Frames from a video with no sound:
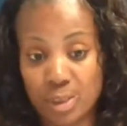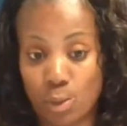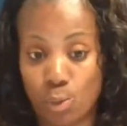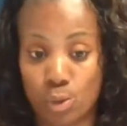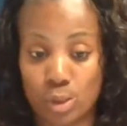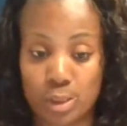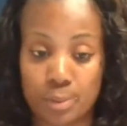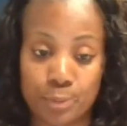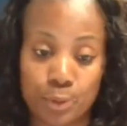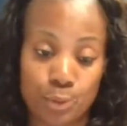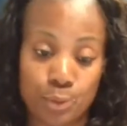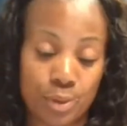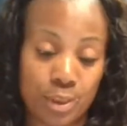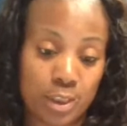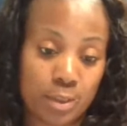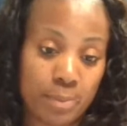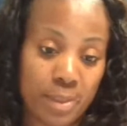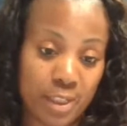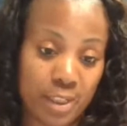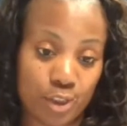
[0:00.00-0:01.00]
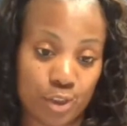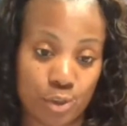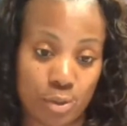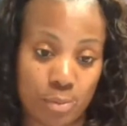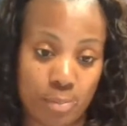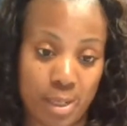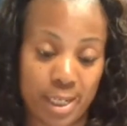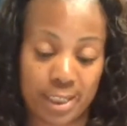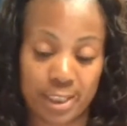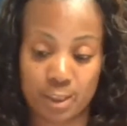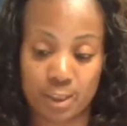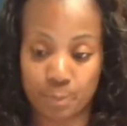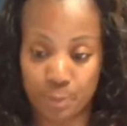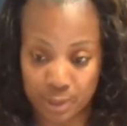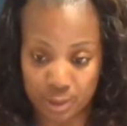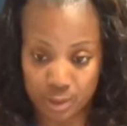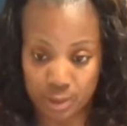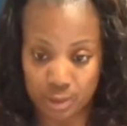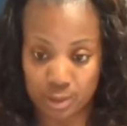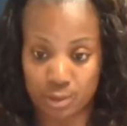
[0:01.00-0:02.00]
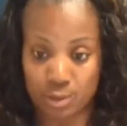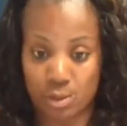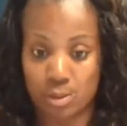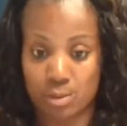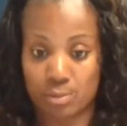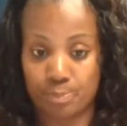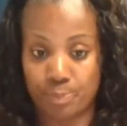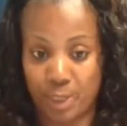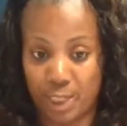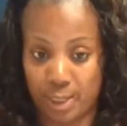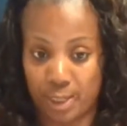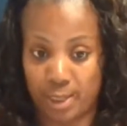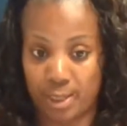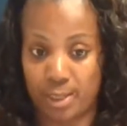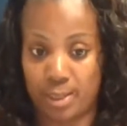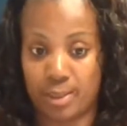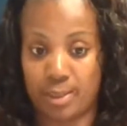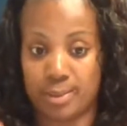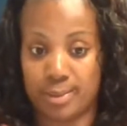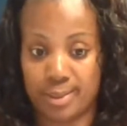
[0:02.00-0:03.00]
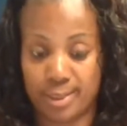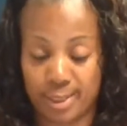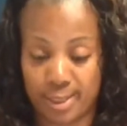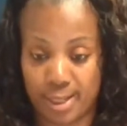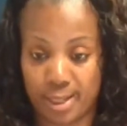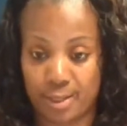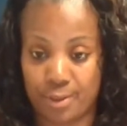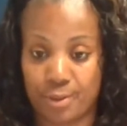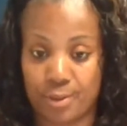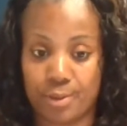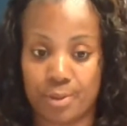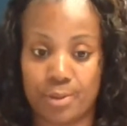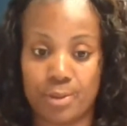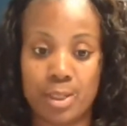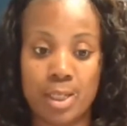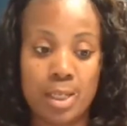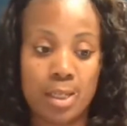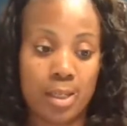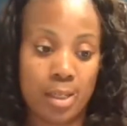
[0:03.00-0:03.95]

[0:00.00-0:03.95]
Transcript: all I'm doing is making sure my expenses are paid and together